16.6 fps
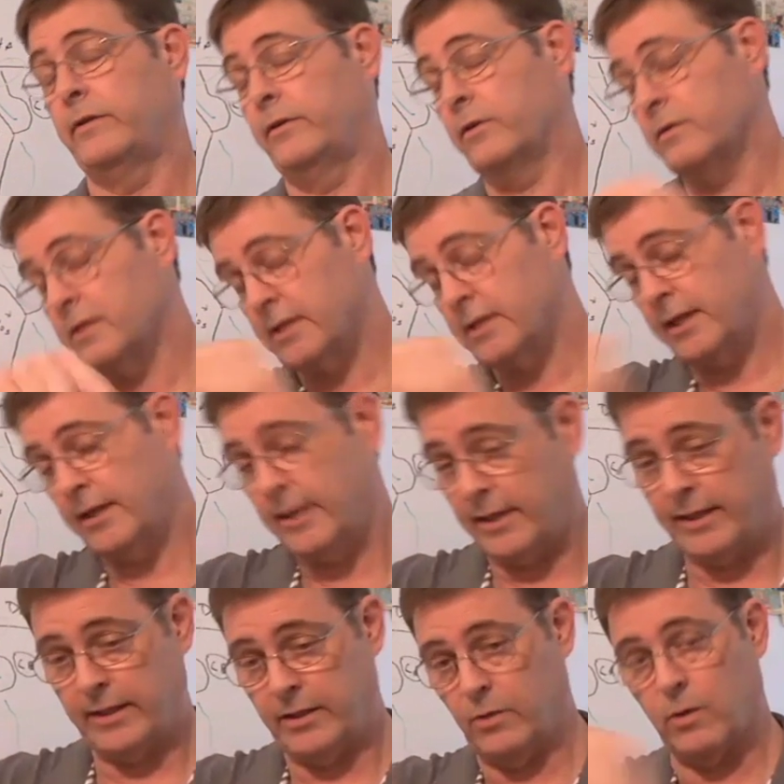You'll see
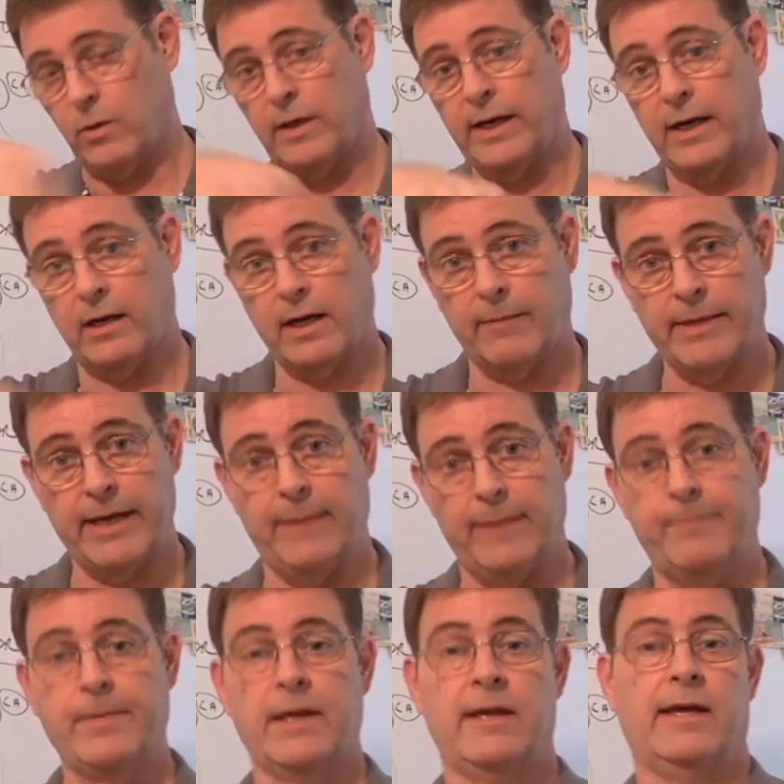the URL coming
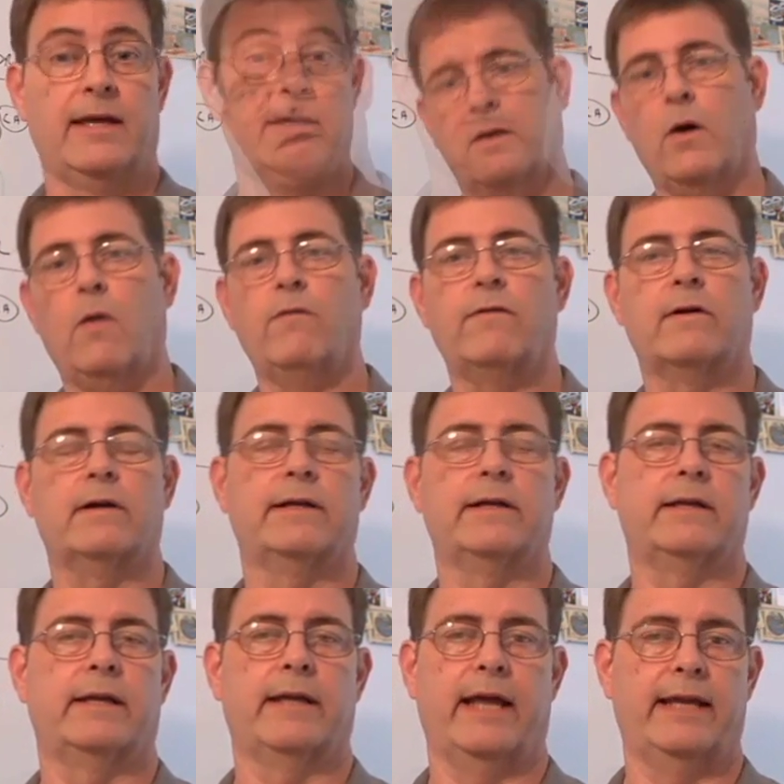up. Go over
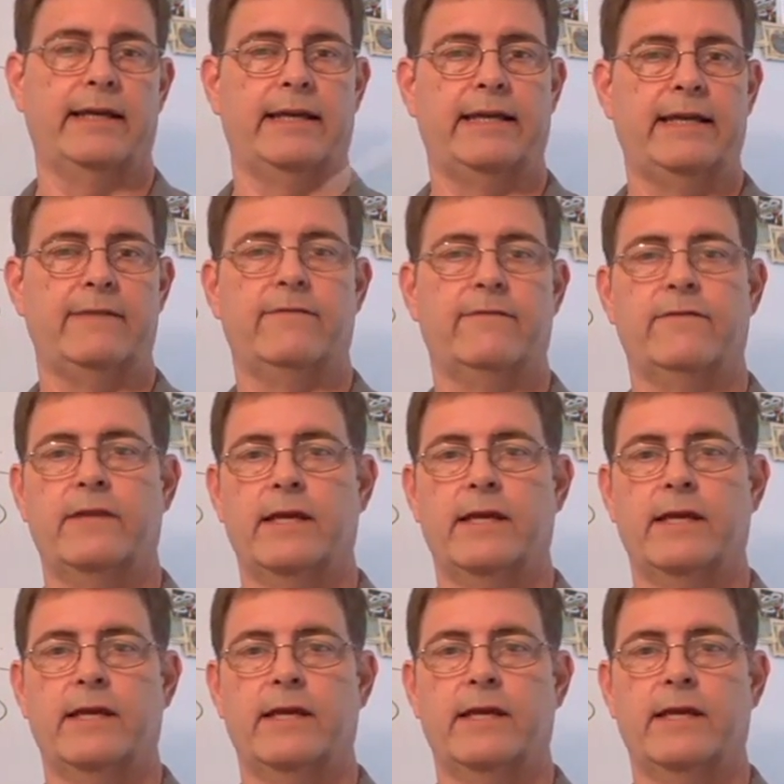and give